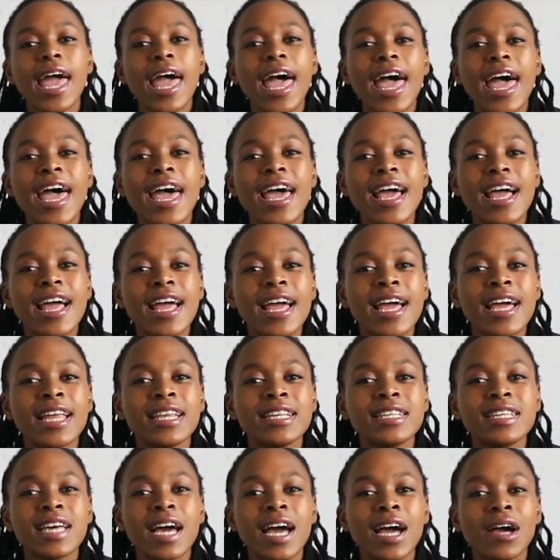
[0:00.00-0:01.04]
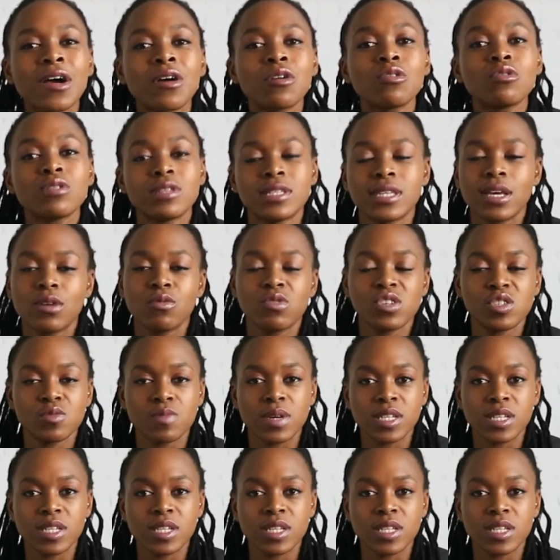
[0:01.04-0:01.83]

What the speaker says: and I'll say which